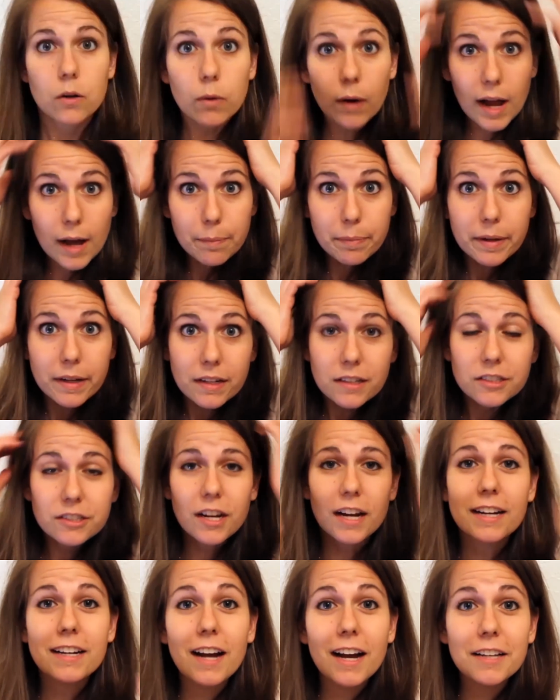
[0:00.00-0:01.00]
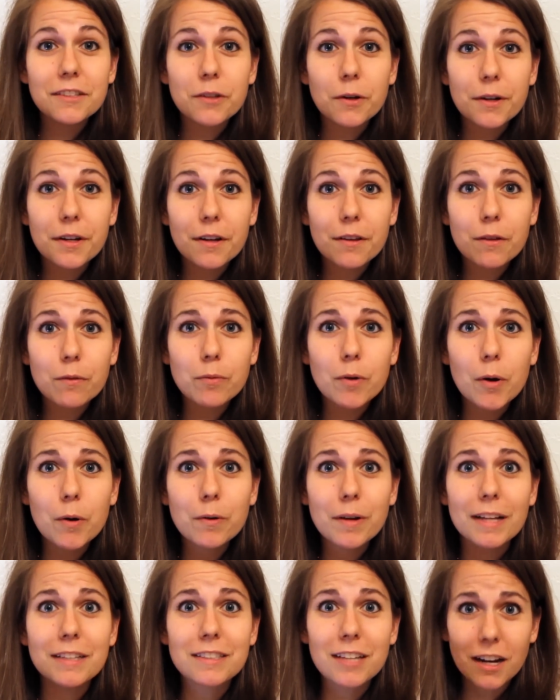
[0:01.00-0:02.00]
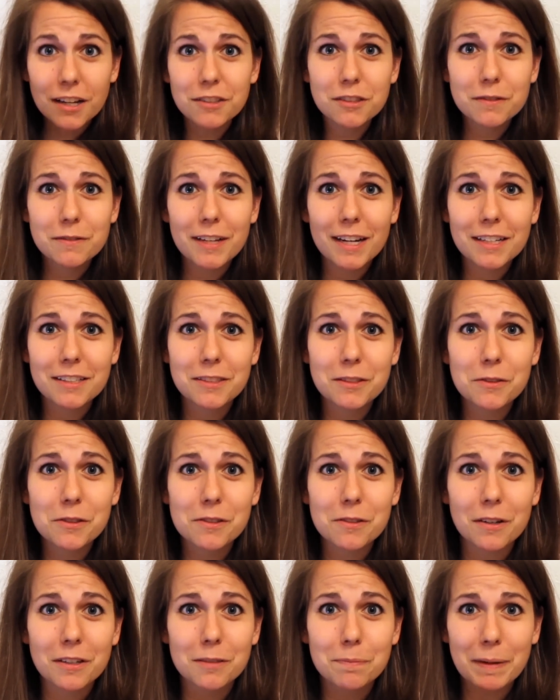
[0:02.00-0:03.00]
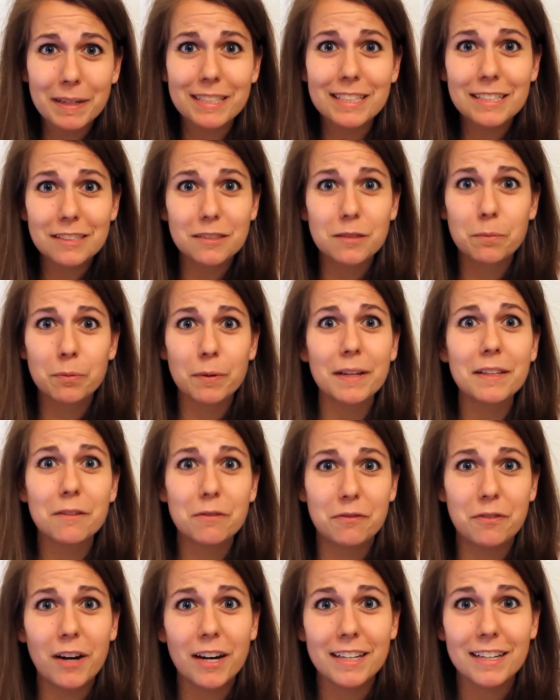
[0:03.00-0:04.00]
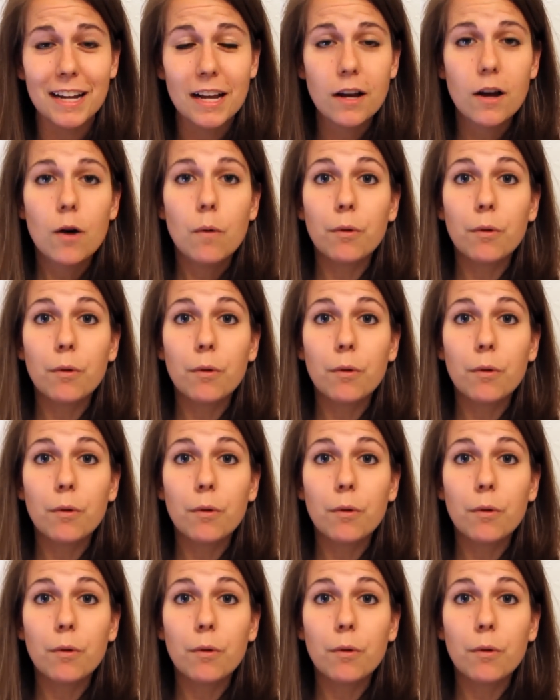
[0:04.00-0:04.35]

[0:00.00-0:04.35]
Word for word: Crap! Shy Guy's already on the road, and tons of tech students are expecting us to bring the fun.